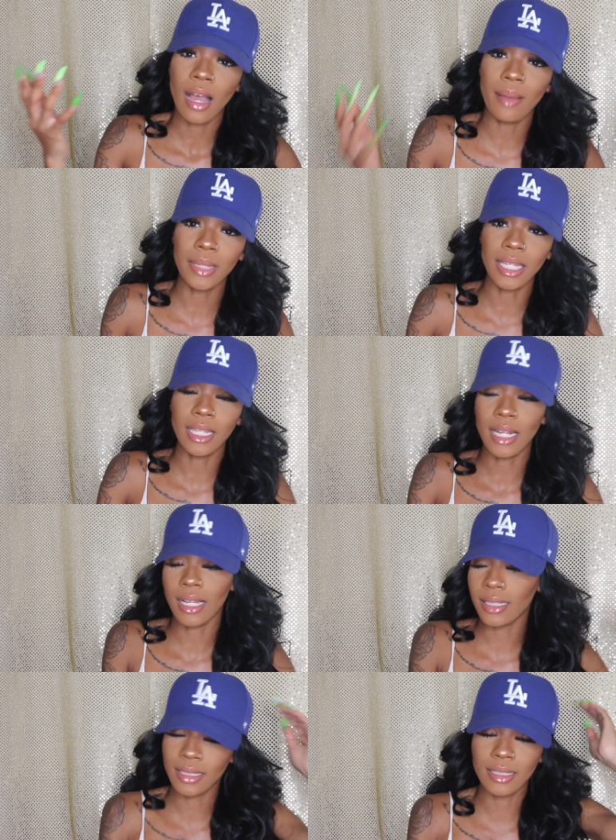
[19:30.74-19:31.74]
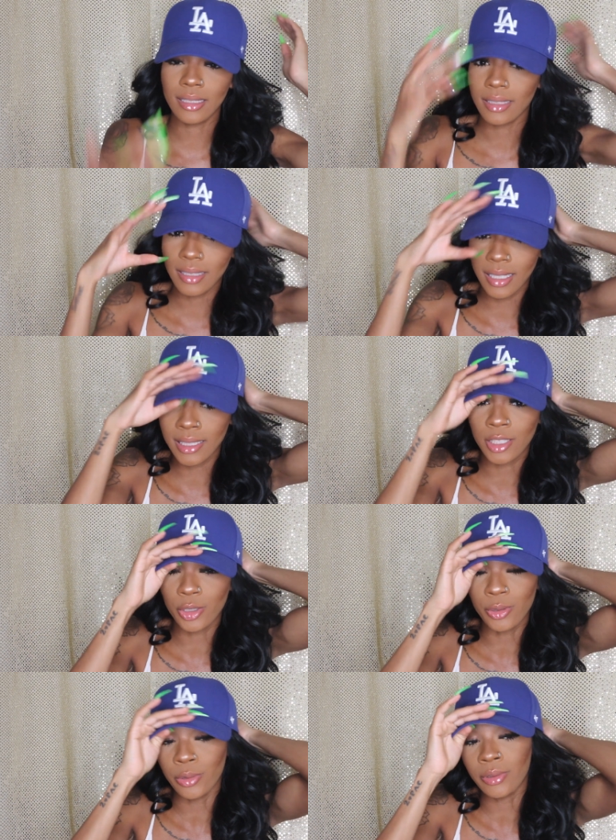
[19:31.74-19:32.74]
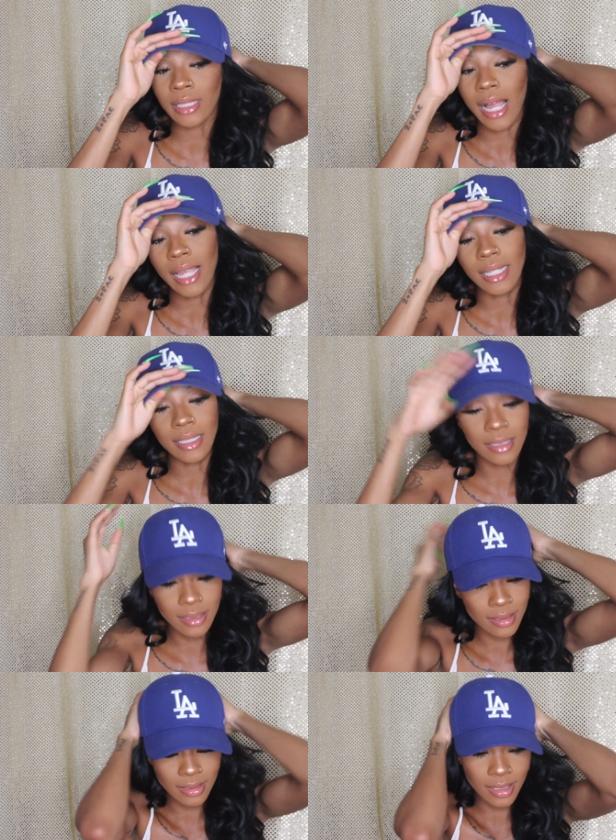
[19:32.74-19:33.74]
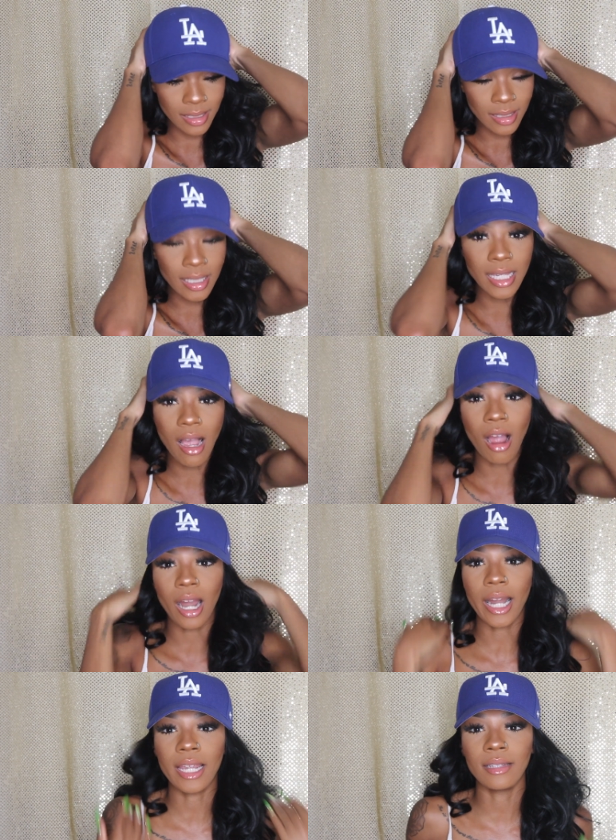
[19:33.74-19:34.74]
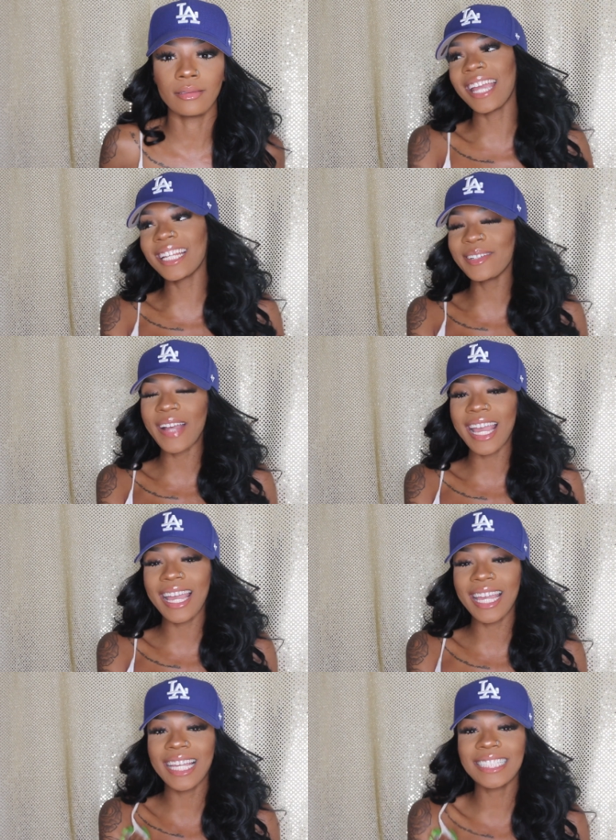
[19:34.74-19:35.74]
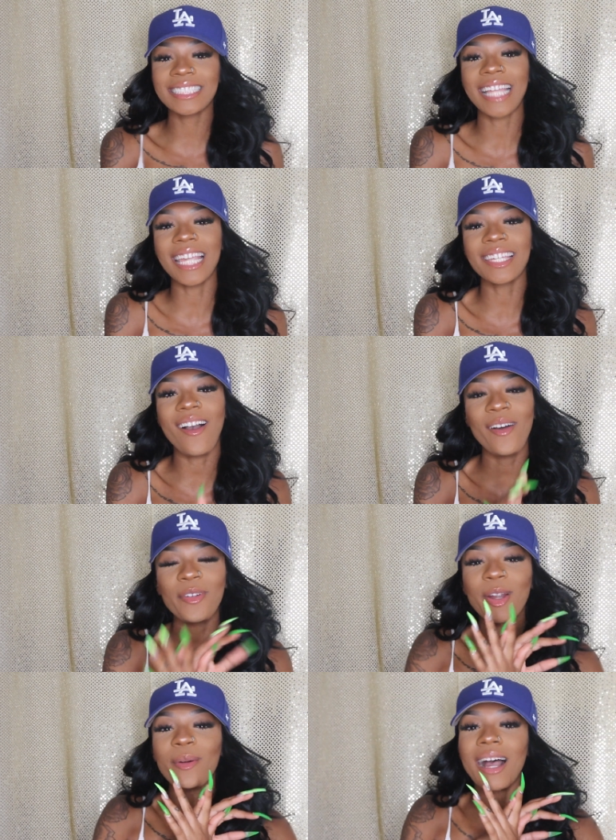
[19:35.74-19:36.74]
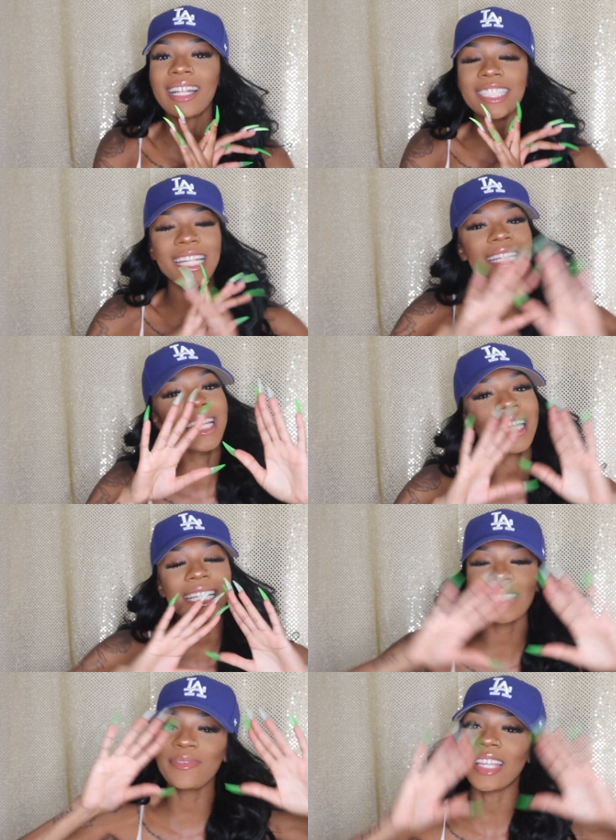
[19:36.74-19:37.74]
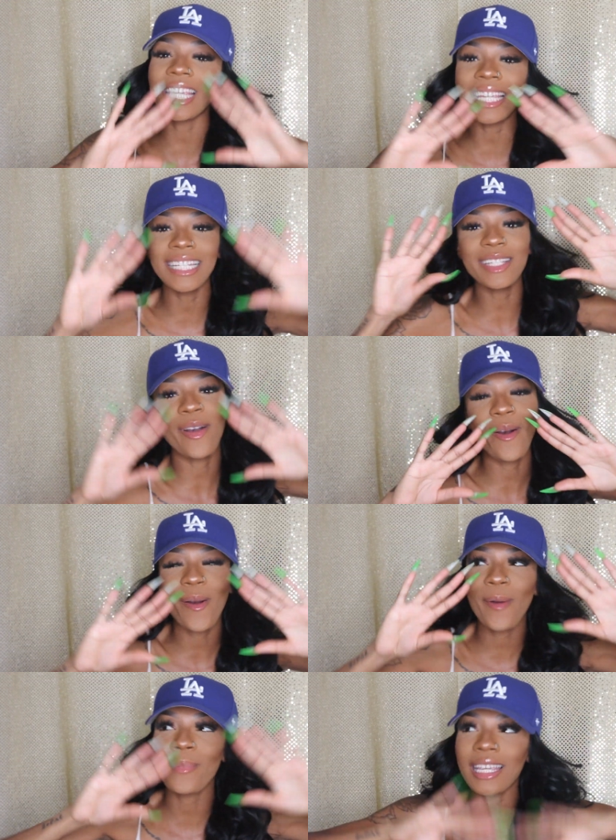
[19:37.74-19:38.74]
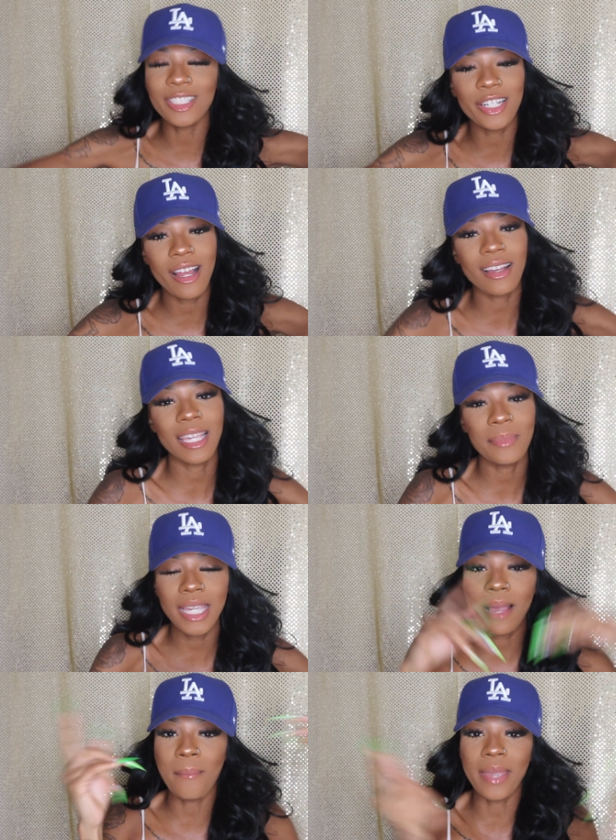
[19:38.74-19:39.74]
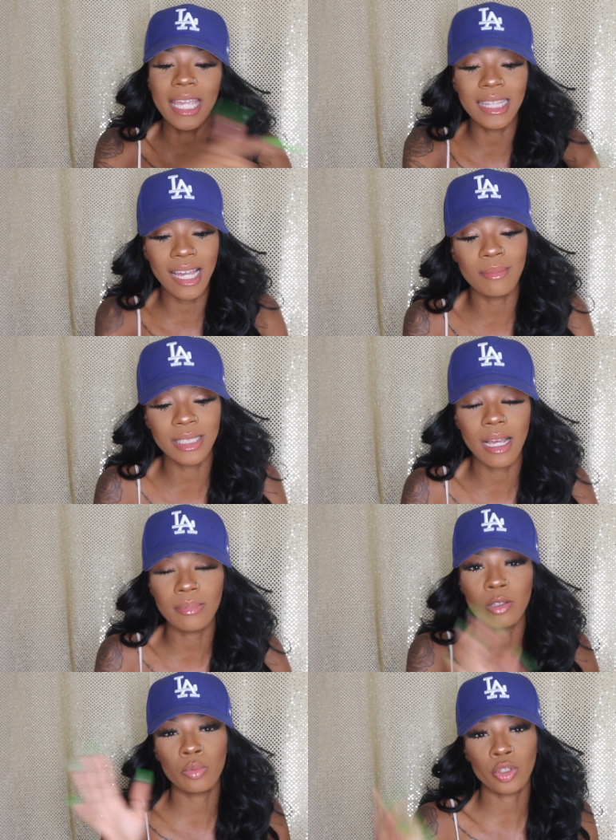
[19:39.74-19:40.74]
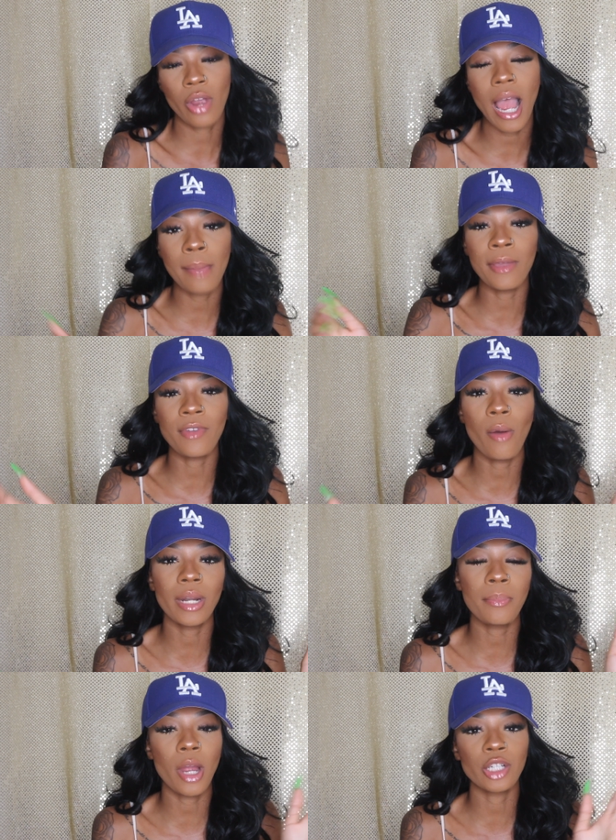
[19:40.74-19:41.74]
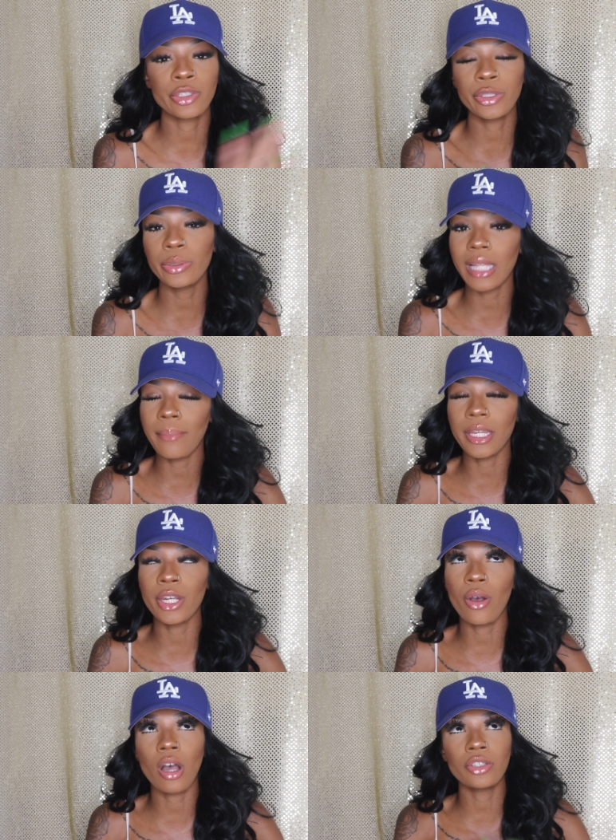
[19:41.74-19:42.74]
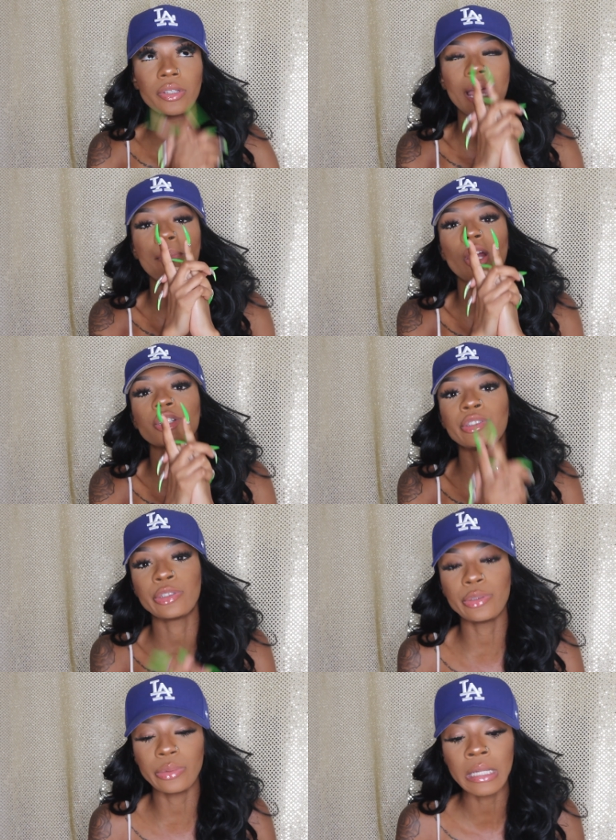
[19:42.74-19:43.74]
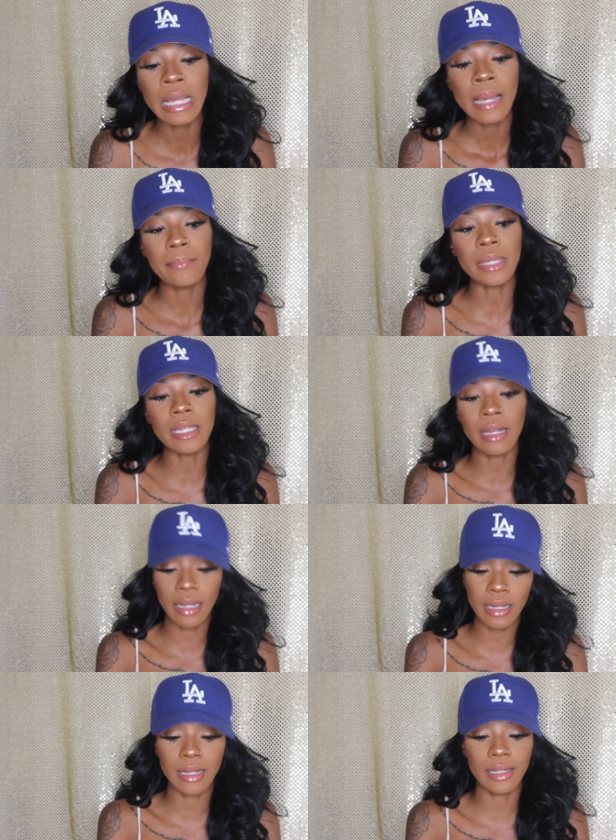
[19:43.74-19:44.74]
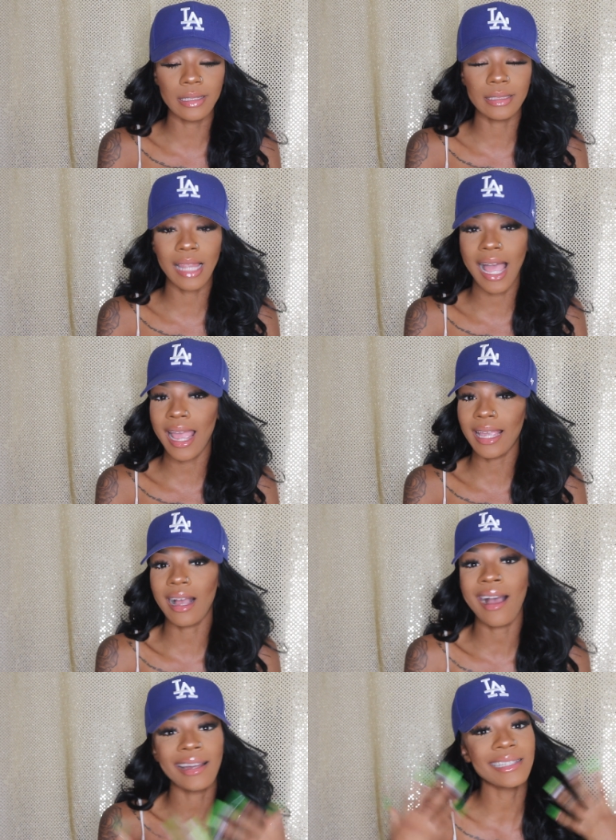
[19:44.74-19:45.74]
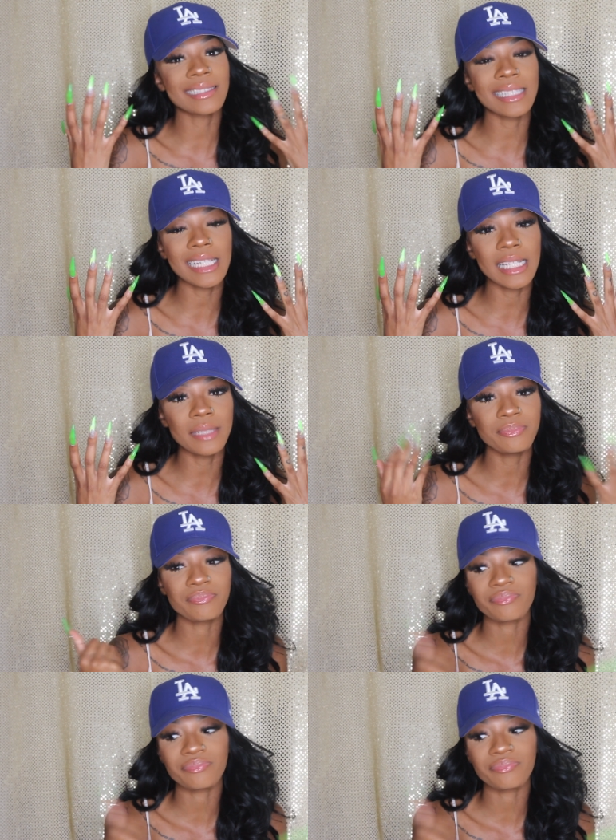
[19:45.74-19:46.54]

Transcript: I mean, it's shoes, like, he alright. Anyways, thank y'all for watching this video. Make sure y'all give me a big thumbs up, subscribe. If y'all want a part two, let me know. I'll do that part two because, like, honestly,